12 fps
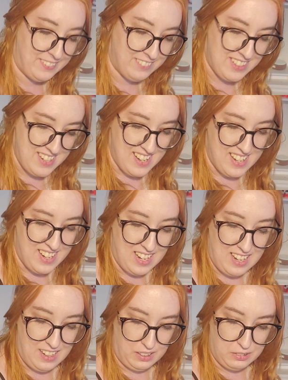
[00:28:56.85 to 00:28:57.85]
out.
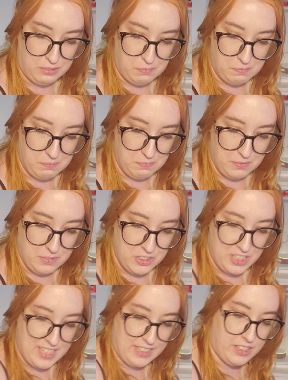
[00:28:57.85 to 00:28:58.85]

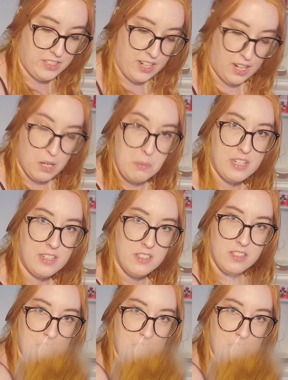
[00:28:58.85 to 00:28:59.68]
So yeah, the top you can